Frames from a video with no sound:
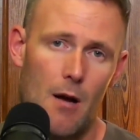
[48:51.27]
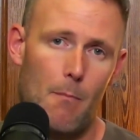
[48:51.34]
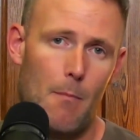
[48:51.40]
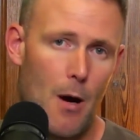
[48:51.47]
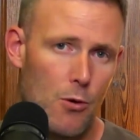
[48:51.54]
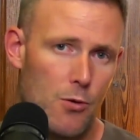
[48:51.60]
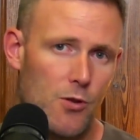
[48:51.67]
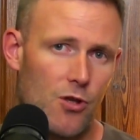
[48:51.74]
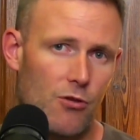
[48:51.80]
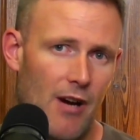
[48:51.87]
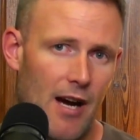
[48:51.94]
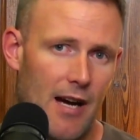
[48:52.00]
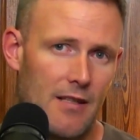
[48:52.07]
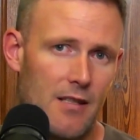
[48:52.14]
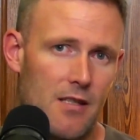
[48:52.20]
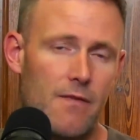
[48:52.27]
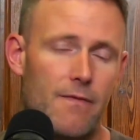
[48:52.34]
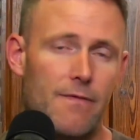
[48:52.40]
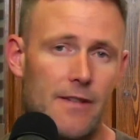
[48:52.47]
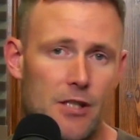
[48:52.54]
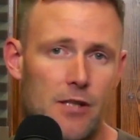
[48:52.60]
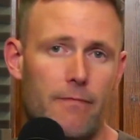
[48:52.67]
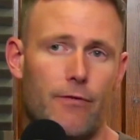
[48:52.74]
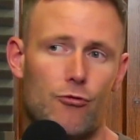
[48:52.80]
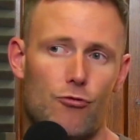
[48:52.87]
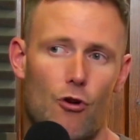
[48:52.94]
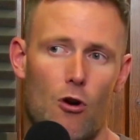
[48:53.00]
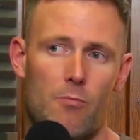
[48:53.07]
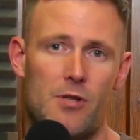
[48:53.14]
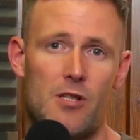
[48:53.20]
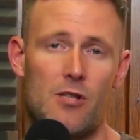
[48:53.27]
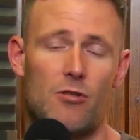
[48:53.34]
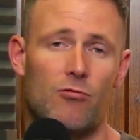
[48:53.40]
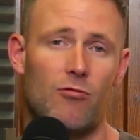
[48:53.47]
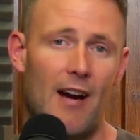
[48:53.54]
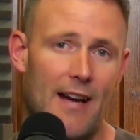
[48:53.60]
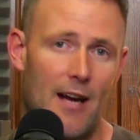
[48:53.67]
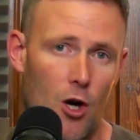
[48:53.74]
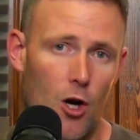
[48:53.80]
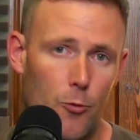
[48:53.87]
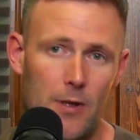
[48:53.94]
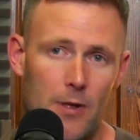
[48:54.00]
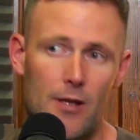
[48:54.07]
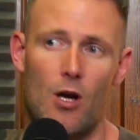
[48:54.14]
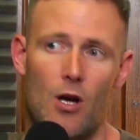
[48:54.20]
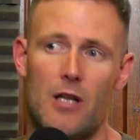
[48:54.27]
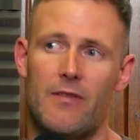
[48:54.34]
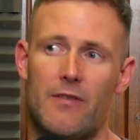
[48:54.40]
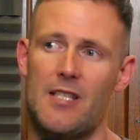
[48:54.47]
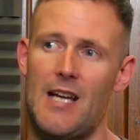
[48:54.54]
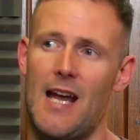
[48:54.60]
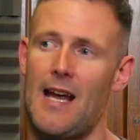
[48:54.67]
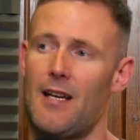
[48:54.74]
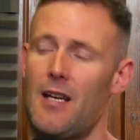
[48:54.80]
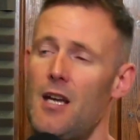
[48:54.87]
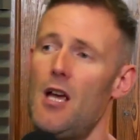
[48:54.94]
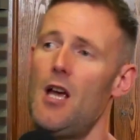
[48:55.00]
most terrains, fishing for drops is a great opening line of attack.